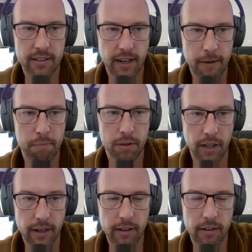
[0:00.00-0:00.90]
type
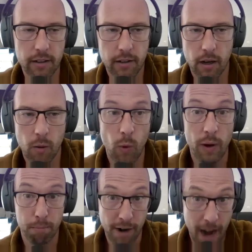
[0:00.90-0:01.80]
player when
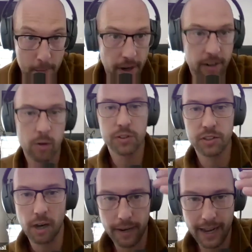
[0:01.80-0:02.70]
Bradbury was
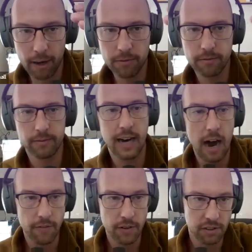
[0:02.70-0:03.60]
coming out,
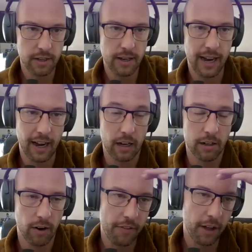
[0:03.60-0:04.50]
obviously, you
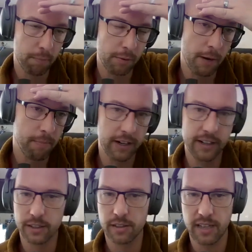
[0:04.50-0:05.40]
know, I think Bradbury
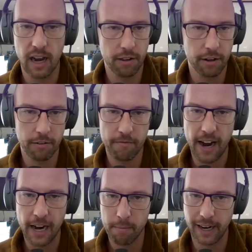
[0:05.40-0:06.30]
is solid or
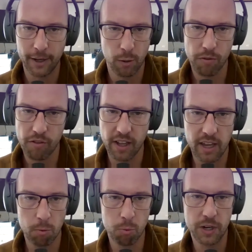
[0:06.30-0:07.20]
fine, but I don't think
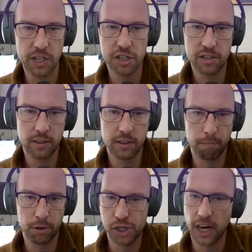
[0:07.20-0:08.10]
he reached the
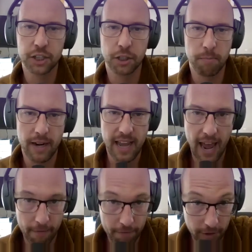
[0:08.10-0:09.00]
projection many
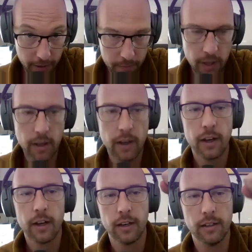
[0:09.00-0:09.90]
had for him.
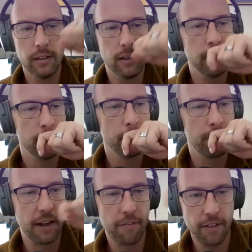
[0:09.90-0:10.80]
No.
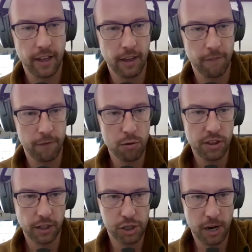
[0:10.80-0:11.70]
But I think if you
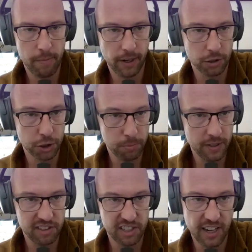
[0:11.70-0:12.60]
think John Michael
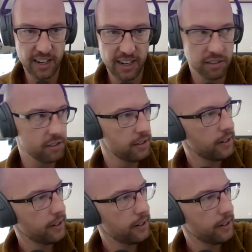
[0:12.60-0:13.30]
Schmitz does,